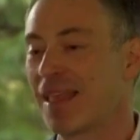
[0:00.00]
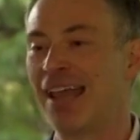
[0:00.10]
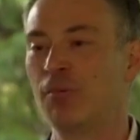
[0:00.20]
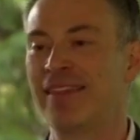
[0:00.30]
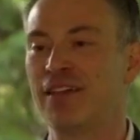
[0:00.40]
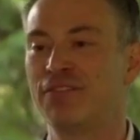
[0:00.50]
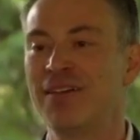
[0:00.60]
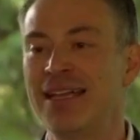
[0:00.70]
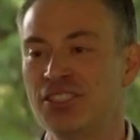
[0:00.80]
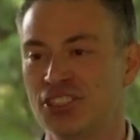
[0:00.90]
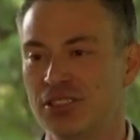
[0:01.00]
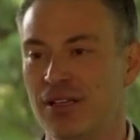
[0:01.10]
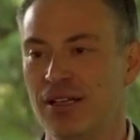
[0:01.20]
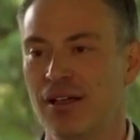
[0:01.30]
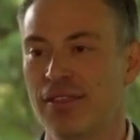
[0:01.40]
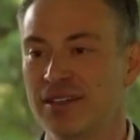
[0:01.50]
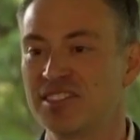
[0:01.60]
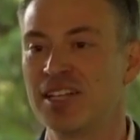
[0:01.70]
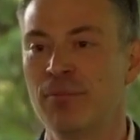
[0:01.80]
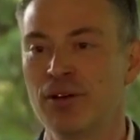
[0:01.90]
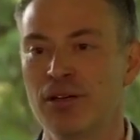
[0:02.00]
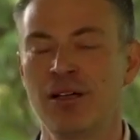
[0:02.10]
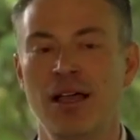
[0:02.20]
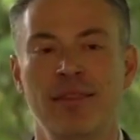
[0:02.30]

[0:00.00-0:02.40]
And when they finish their summer,